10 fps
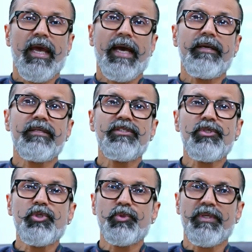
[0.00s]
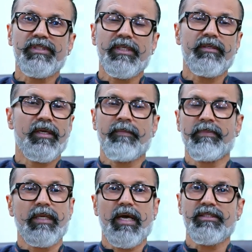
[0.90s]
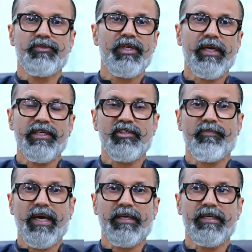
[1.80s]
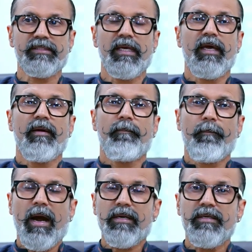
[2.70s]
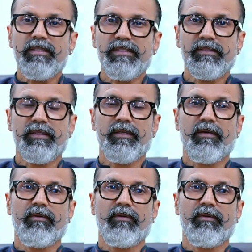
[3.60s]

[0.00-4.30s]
And it is usually seen in the last 3 decades of practice, partners.